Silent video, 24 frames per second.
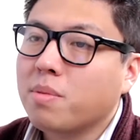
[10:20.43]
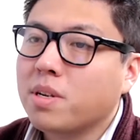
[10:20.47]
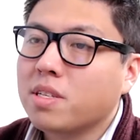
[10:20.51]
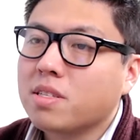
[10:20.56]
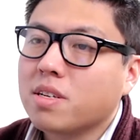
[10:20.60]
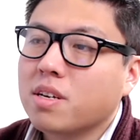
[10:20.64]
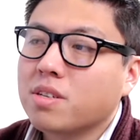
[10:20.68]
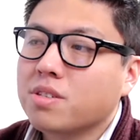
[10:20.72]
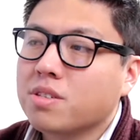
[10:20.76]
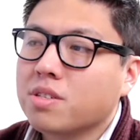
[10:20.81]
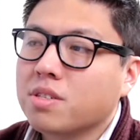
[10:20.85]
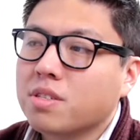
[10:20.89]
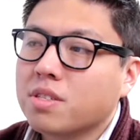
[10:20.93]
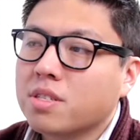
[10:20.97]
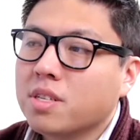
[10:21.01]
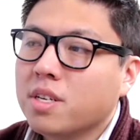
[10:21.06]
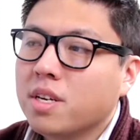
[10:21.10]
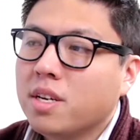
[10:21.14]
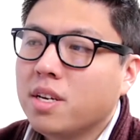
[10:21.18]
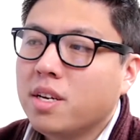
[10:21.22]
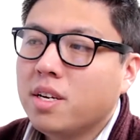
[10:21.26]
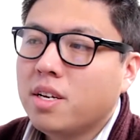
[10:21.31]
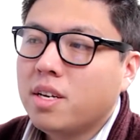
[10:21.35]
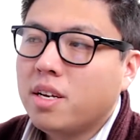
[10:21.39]
and attention
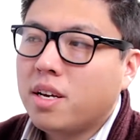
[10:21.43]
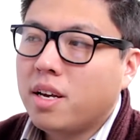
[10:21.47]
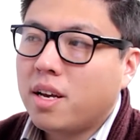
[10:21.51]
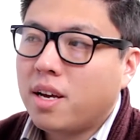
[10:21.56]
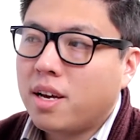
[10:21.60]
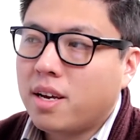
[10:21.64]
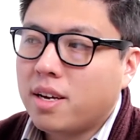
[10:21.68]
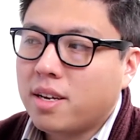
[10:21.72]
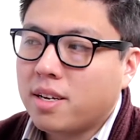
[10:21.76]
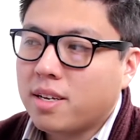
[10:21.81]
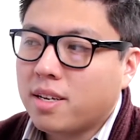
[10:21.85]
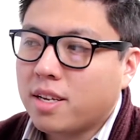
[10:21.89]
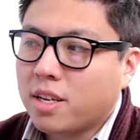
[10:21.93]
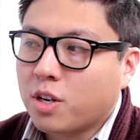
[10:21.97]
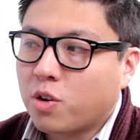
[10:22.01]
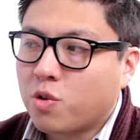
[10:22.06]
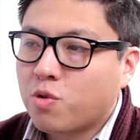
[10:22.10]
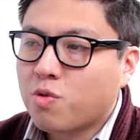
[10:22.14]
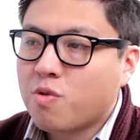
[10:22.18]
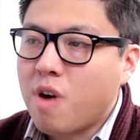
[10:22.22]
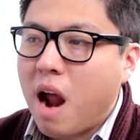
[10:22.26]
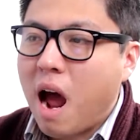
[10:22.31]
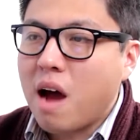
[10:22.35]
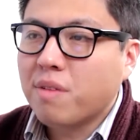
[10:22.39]
in
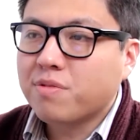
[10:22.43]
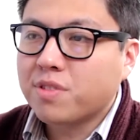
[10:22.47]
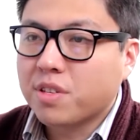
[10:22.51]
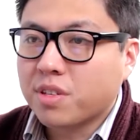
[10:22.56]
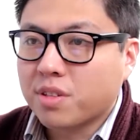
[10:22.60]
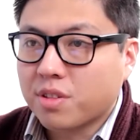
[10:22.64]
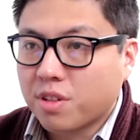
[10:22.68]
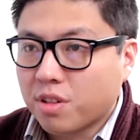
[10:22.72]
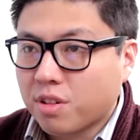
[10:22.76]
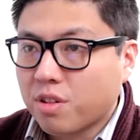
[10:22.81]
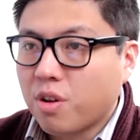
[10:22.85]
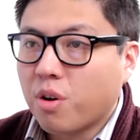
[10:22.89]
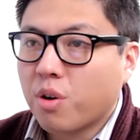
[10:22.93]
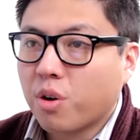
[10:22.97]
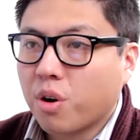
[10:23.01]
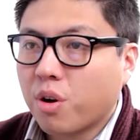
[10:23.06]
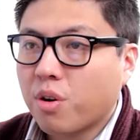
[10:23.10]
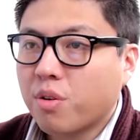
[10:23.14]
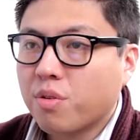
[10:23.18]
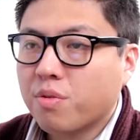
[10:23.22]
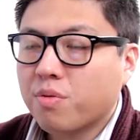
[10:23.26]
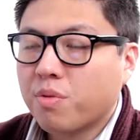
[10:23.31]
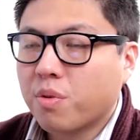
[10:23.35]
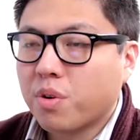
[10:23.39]
crafting the
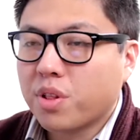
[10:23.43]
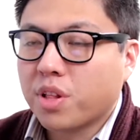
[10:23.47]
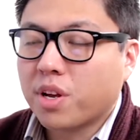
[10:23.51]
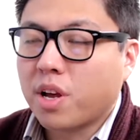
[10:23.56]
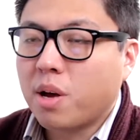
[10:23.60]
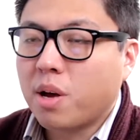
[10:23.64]
logo for the